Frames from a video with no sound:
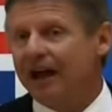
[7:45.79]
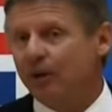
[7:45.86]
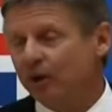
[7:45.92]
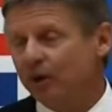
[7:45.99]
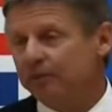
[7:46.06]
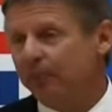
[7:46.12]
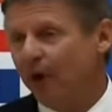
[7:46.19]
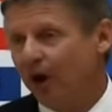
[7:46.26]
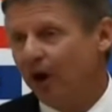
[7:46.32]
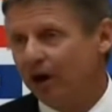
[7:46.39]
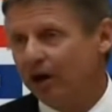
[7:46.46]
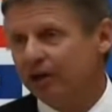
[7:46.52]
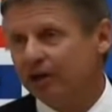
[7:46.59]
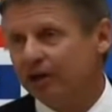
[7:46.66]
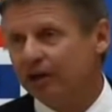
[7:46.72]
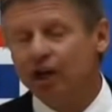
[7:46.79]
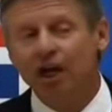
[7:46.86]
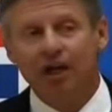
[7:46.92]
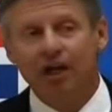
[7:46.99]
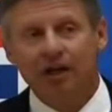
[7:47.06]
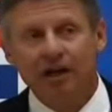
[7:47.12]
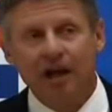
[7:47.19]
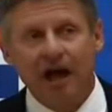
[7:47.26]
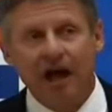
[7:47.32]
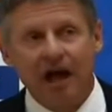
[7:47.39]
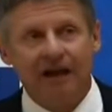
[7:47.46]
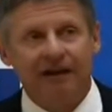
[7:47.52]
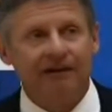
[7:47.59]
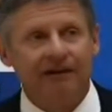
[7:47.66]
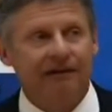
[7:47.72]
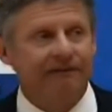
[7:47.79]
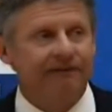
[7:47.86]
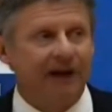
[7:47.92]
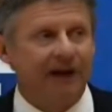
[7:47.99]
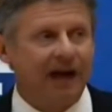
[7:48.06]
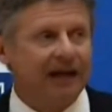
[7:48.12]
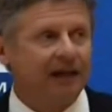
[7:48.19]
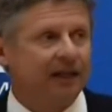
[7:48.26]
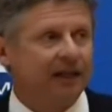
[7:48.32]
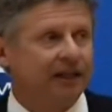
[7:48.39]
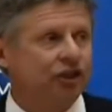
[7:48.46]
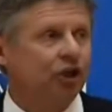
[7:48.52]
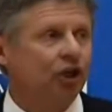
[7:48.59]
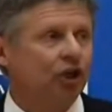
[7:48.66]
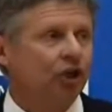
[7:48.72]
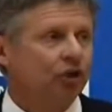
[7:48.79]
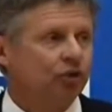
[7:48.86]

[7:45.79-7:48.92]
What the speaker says: I would pardon non-violent